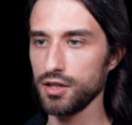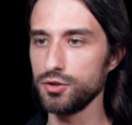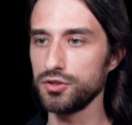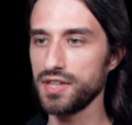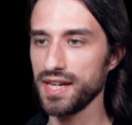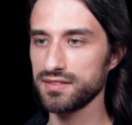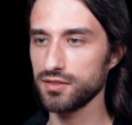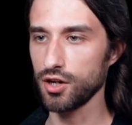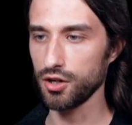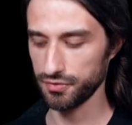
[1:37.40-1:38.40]
the text
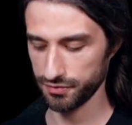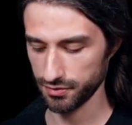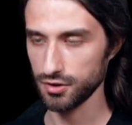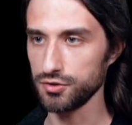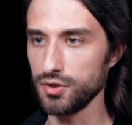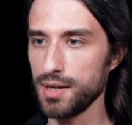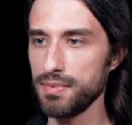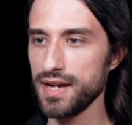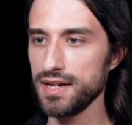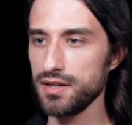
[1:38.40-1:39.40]
of the
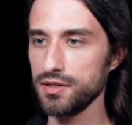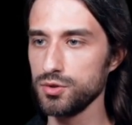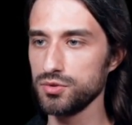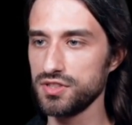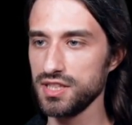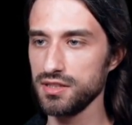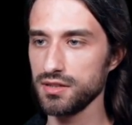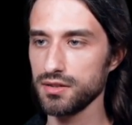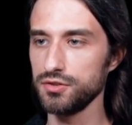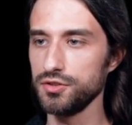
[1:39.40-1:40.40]
label using
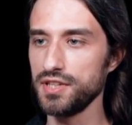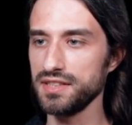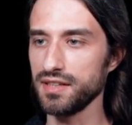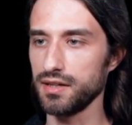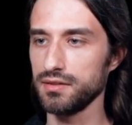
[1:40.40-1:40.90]
the data.